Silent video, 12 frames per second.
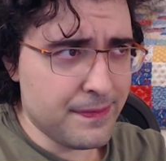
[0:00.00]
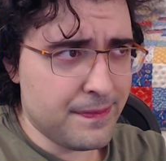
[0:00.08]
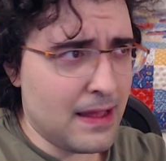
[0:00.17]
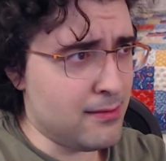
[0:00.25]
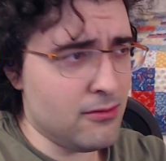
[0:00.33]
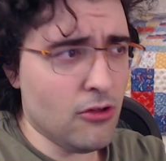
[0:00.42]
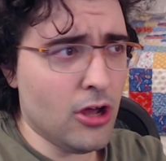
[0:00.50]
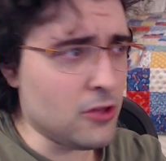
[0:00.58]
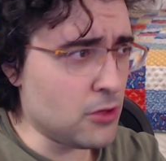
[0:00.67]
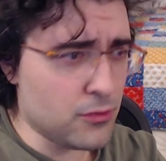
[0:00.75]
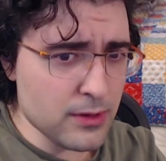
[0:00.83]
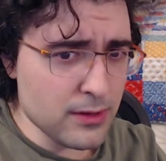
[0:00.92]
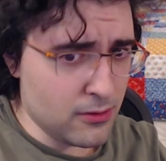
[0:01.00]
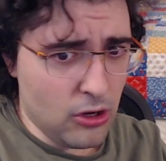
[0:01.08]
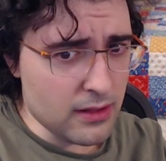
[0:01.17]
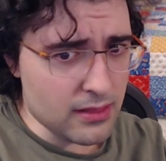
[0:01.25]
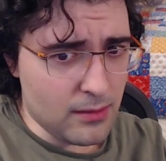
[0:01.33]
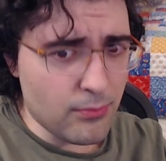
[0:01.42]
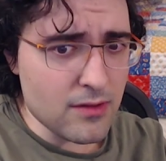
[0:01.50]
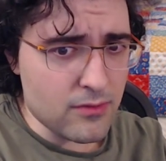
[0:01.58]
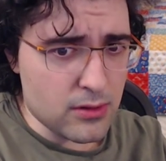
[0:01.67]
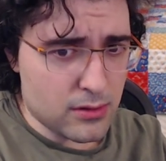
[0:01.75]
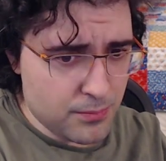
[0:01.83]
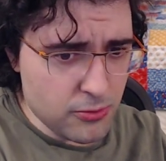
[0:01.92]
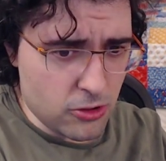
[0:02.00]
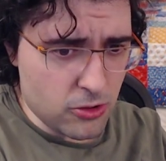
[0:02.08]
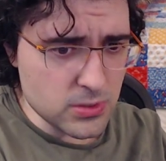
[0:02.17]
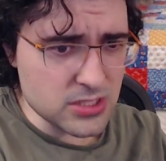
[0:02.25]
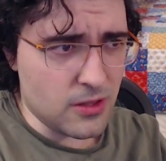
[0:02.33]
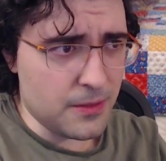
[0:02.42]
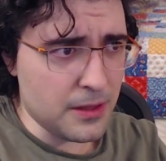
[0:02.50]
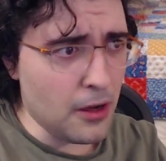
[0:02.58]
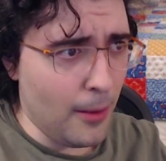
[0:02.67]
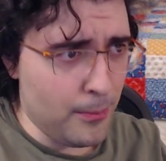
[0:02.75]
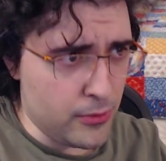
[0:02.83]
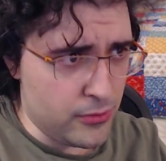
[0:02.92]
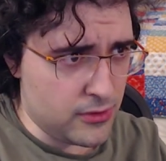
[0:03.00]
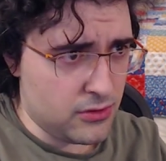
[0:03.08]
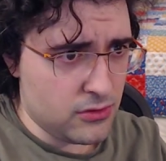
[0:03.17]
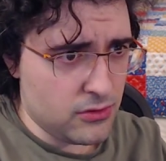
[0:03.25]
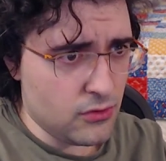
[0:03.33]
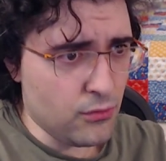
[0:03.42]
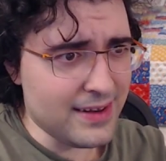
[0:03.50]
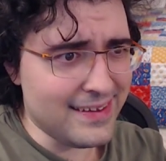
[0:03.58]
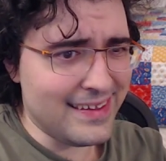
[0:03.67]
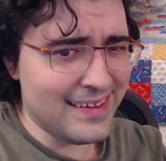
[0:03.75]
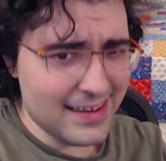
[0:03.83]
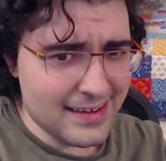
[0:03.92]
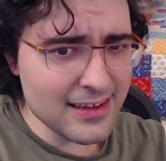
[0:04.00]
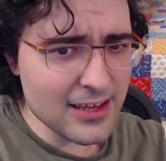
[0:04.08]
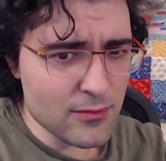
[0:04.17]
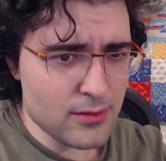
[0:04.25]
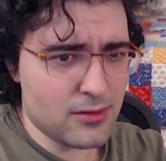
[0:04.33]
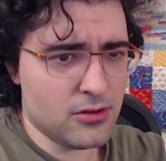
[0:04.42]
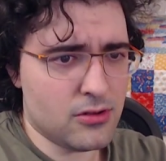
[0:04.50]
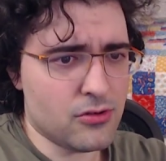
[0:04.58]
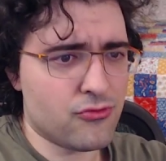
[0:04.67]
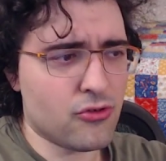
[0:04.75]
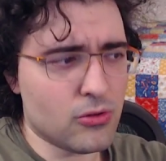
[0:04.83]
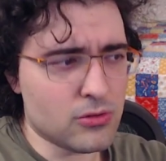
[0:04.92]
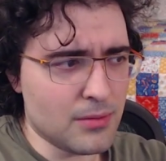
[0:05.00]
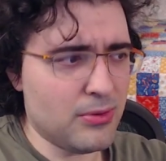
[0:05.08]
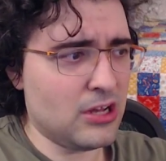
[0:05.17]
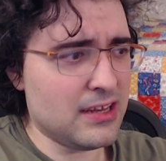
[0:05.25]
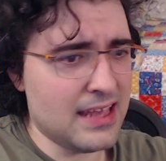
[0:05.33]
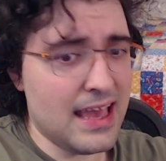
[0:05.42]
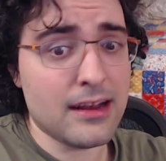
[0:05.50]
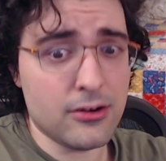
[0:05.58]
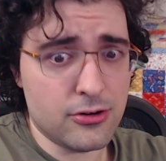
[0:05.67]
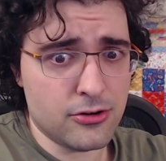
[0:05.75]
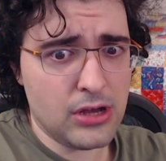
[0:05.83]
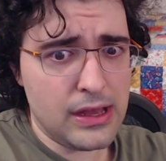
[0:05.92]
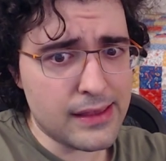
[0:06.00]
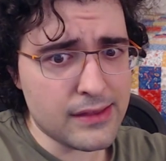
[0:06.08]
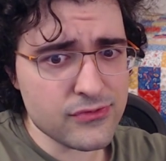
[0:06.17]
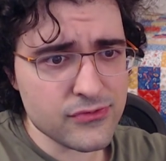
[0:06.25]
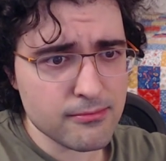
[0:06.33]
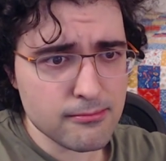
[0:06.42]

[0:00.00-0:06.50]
that's not what we saw in the previous book. We saw the opposite. When Gideon was in control, the body had her eyes.